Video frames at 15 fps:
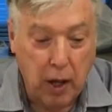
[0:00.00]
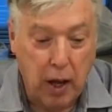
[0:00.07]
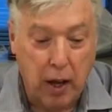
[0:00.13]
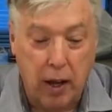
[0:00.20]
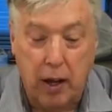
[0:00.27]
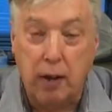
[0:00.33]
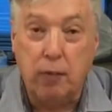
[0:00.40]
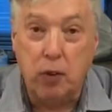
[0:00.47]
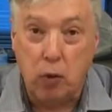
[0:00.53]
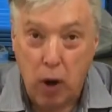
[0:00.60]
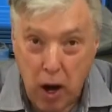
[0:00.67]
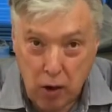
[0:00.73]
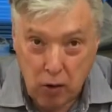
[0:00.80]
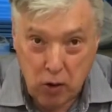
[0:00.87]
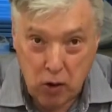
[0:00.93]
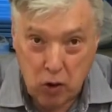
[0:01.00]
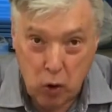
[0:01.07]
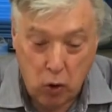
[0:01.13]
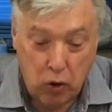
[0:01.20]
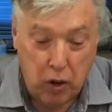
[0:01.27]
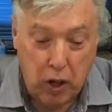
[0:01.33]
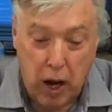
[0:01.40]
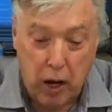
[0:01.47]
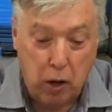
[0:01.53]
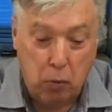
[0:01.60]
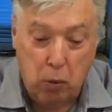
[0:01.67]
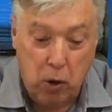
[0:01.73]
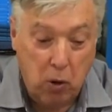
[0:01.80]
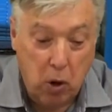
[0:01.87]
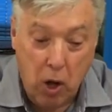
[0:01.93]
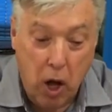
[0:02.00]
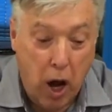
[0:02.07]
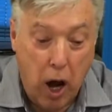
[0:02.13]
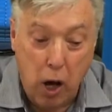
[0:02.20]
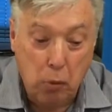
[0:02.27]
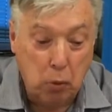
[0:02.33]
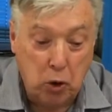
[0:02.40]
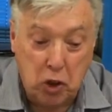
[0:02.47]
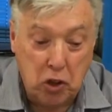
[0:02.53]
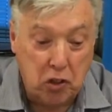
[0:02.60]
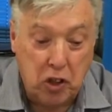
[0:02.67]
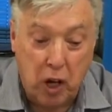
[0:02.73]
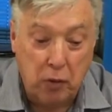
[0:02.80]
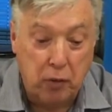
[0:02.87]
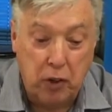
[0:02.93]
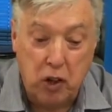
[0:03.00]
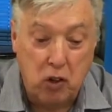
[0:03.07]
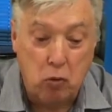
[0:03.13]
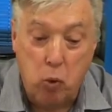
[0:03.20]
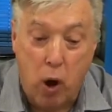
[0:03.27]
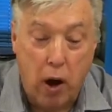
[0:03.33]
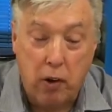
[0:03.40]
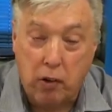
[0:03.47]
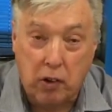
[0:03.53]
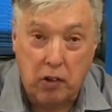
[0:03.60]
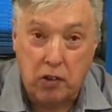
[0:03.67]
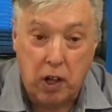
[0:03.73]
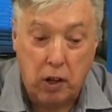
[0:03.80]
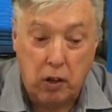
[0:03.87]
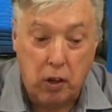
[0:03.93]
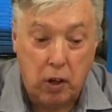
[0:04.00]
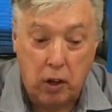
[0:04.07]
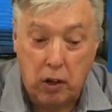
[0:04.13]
If you are installing Honeywell, I would just go for this wiring center.